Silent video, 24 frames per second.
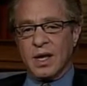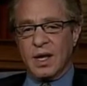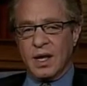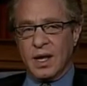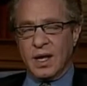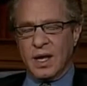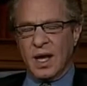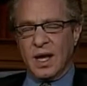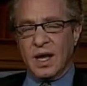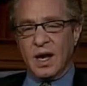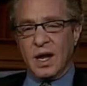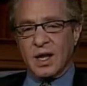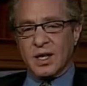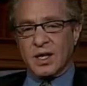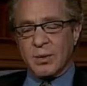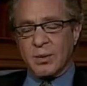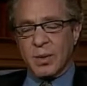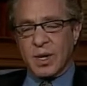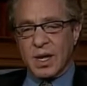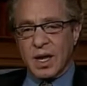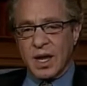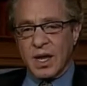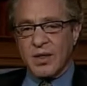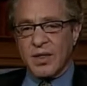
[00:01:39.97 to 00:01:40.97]
And
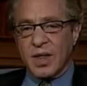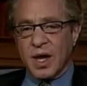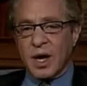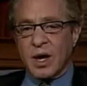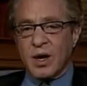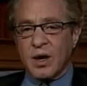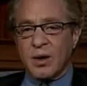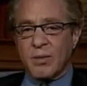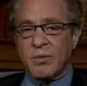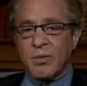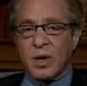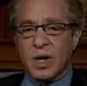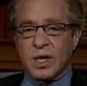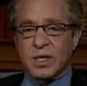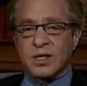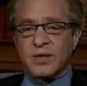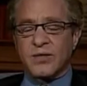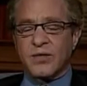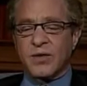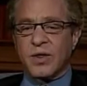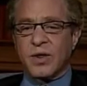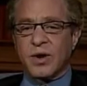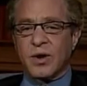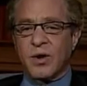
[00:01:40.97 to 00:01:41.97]
ultimately, they're going to press
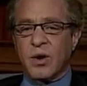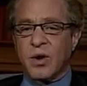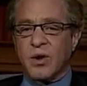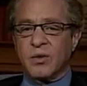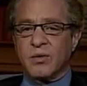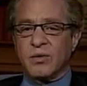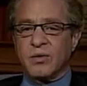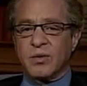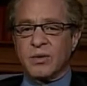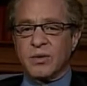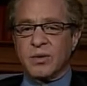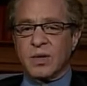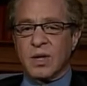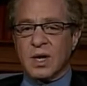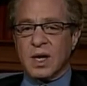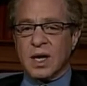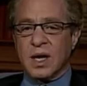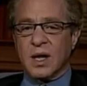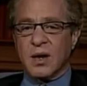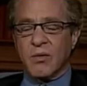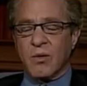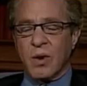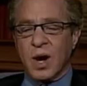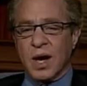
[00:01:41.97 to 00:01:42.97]
for their own
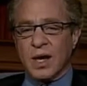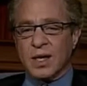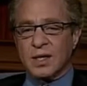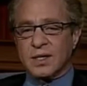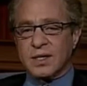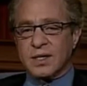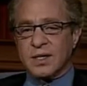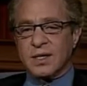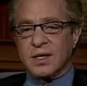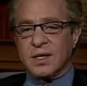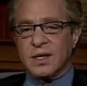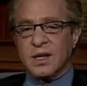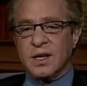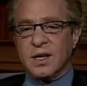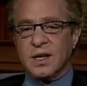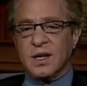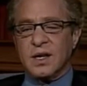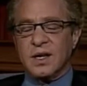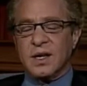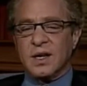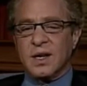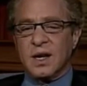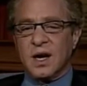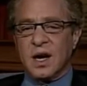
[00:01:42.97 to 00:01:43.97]
legal rights.
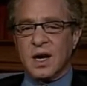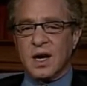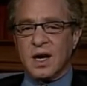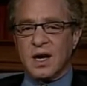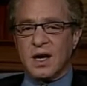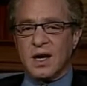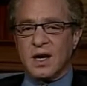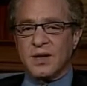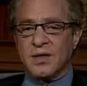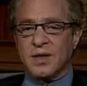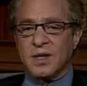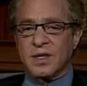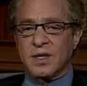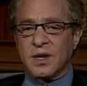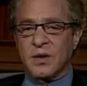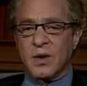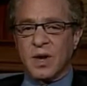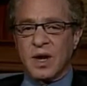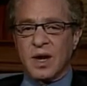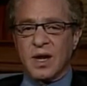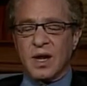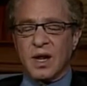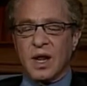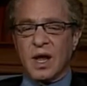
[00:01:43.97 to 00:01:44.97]
Uh, and there's
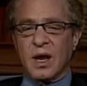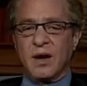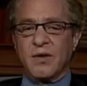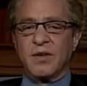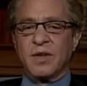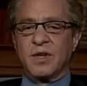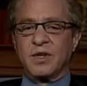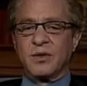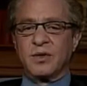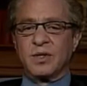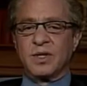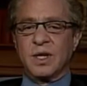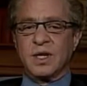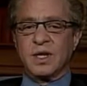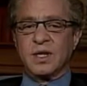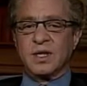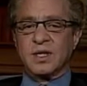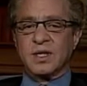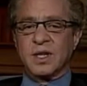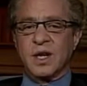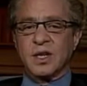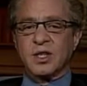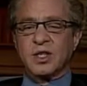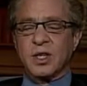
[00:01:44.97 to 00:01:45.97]
already a lot of interesting
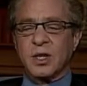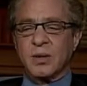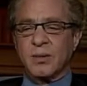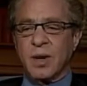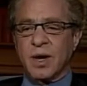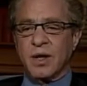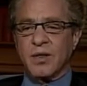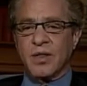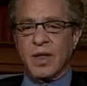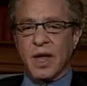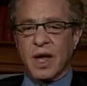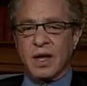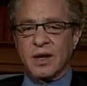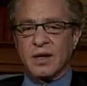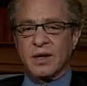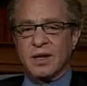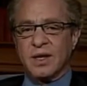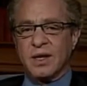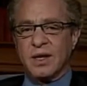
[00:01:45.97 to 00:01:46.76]
discussion about that.